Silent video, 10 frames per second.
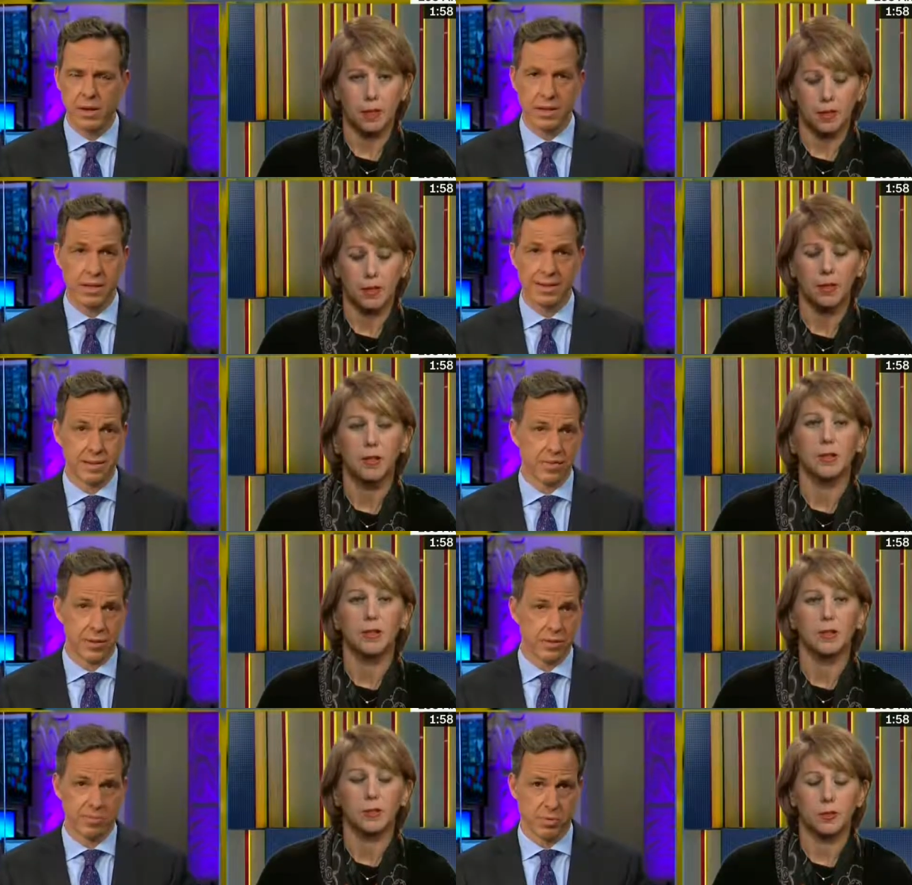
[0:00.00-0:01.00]
Speaker 1: uh, not
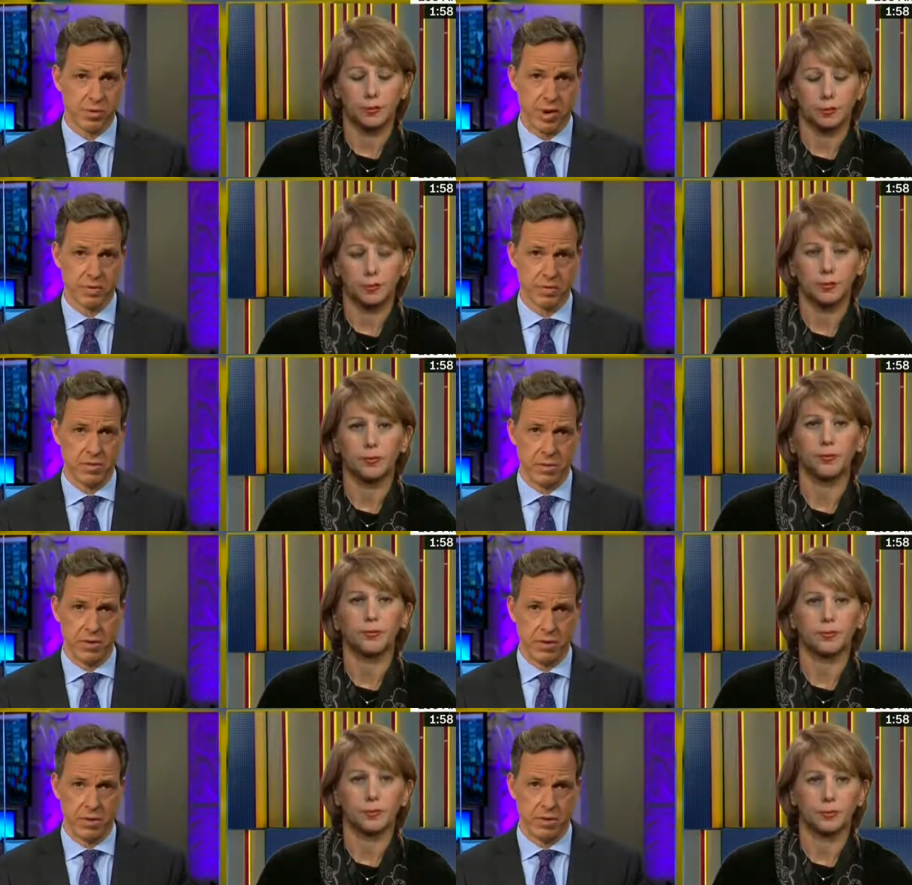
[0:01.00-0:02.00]
the first progressive to
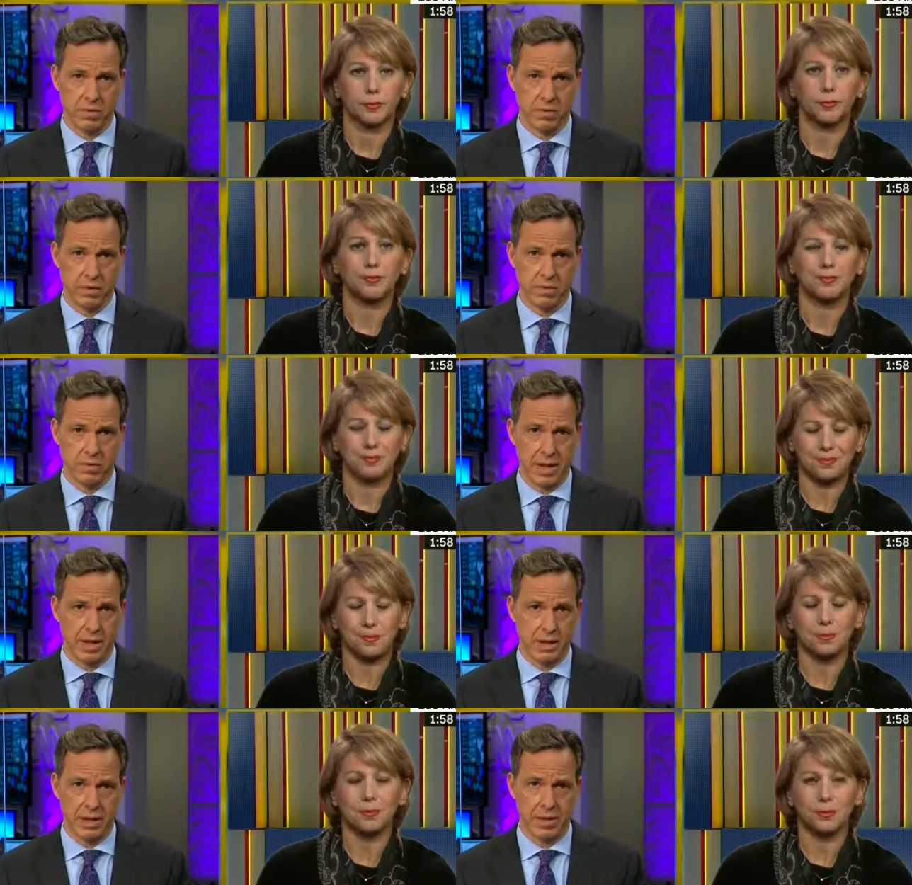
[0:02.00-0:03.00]
be accused of
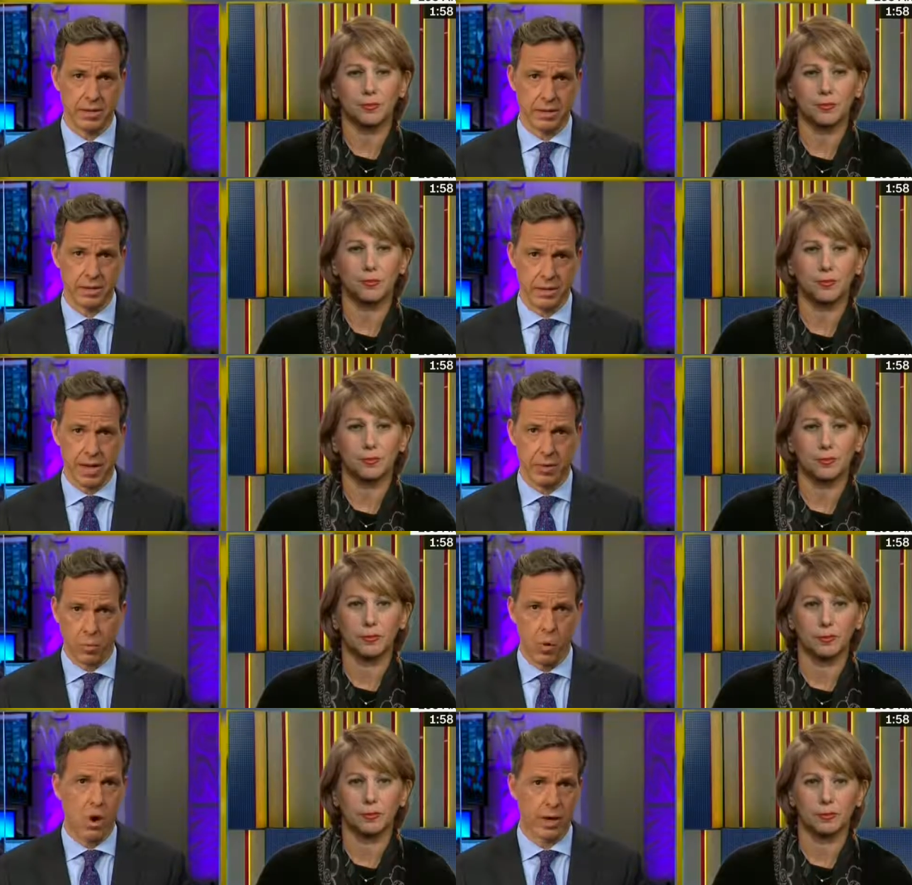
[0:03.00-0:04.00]
not. Uh,
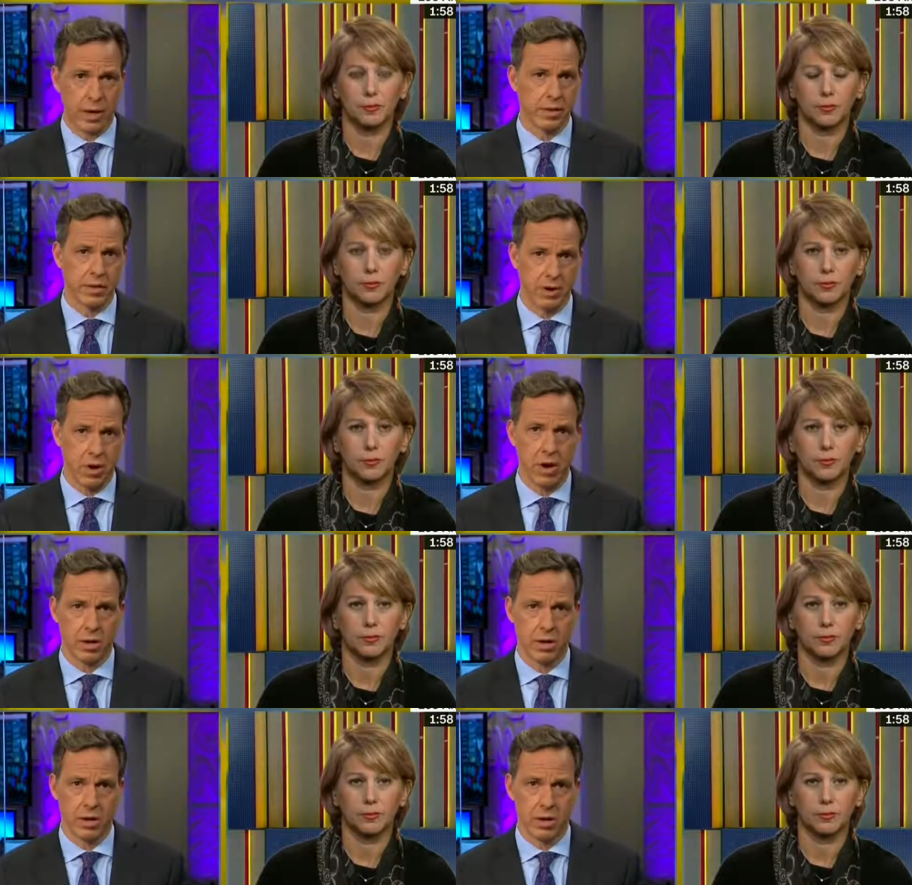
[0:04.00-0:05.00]
not walking the
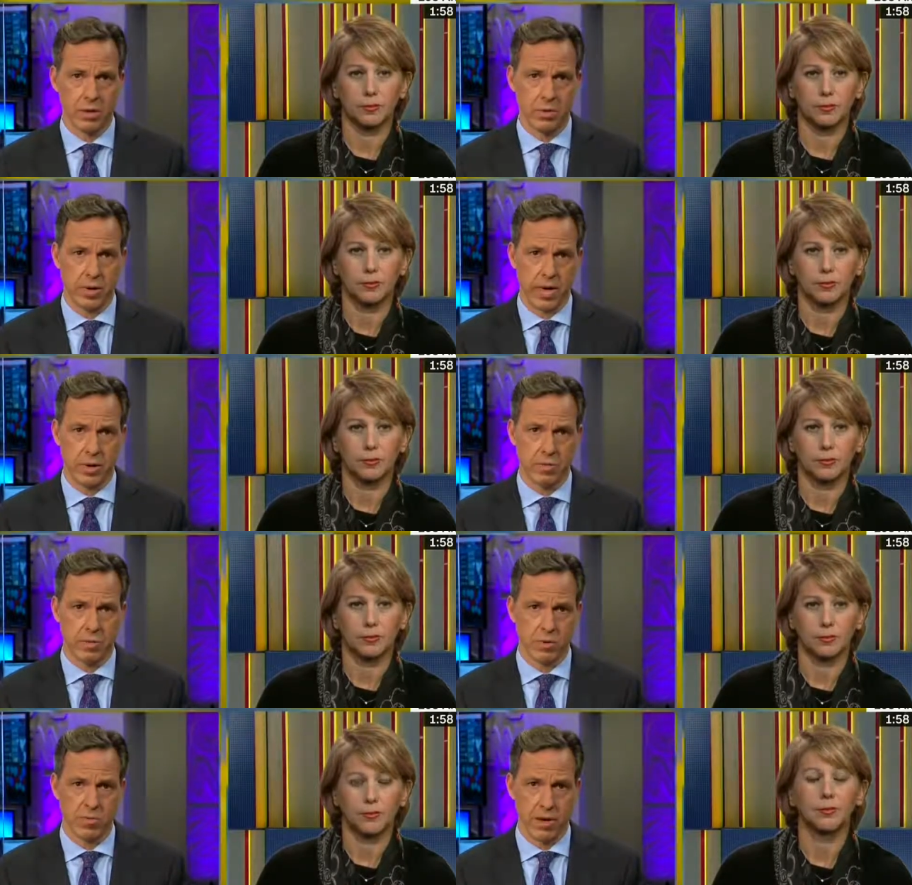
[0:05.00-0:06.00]
talk uh, when it
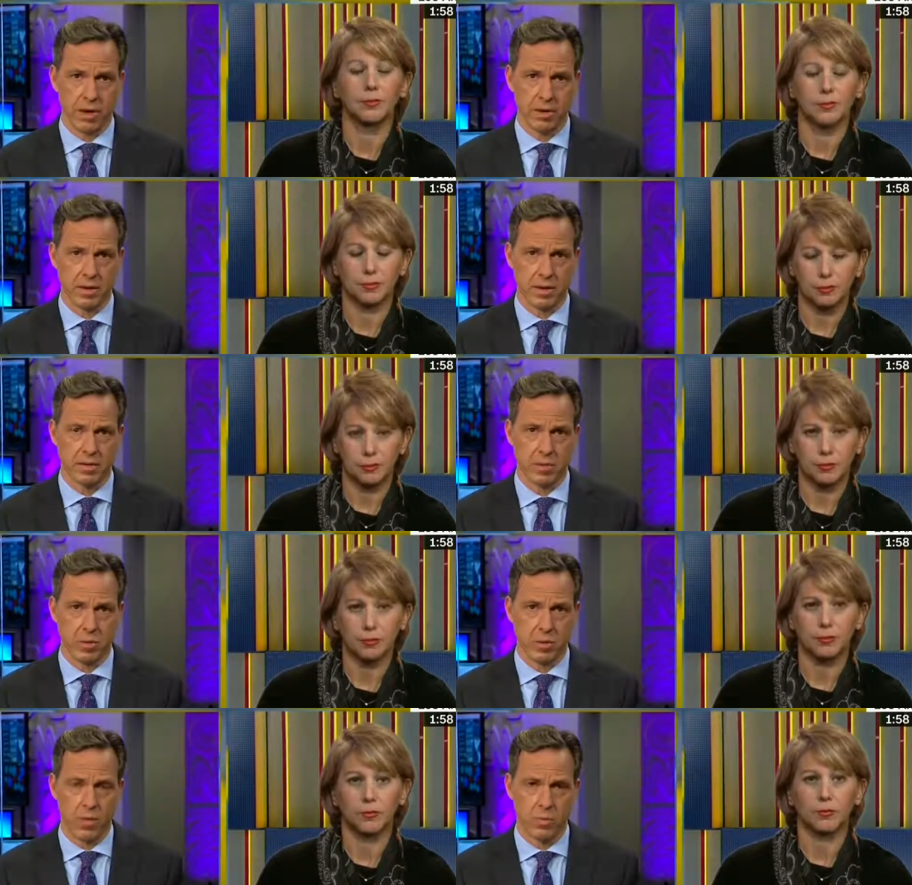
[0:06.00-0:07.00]
came to respect uh,
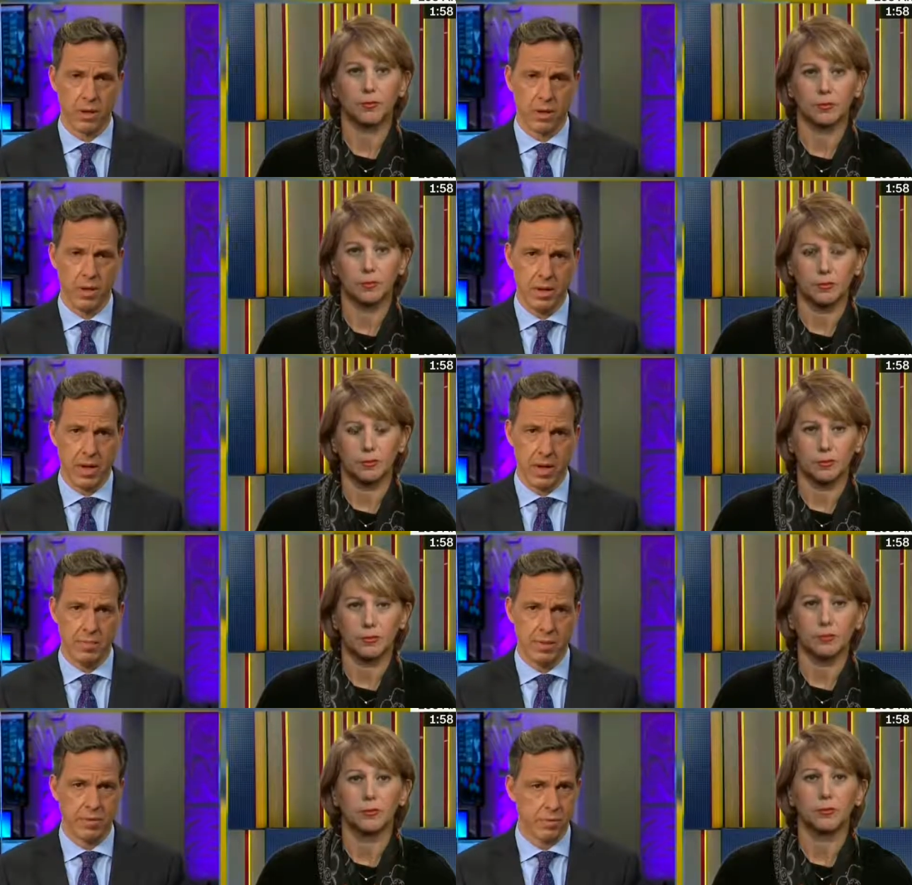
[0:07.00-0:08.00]
for women,
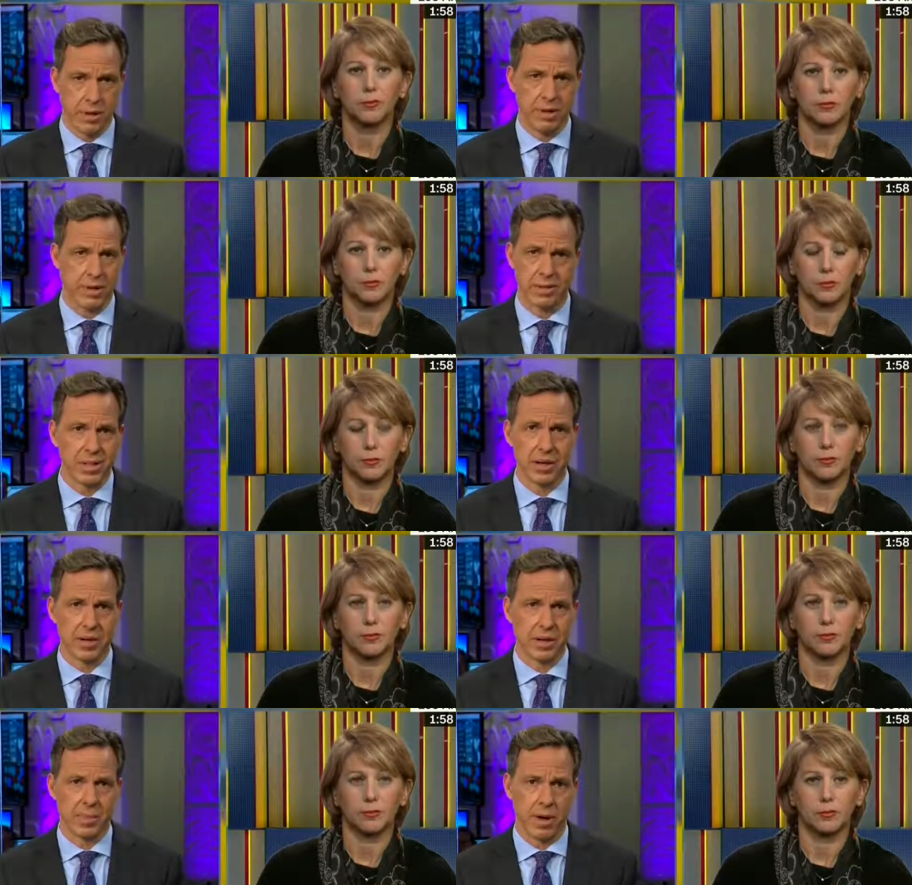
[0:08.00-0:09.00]
uh, but really a
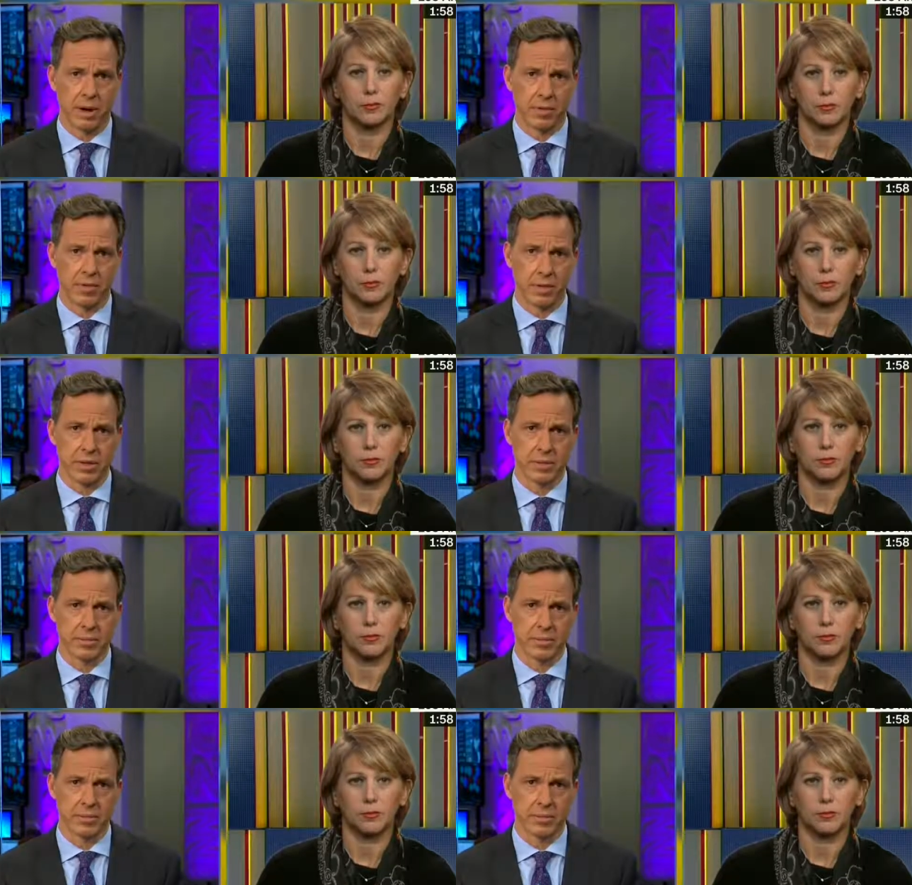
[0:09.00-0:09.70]
glaring hypocrisy.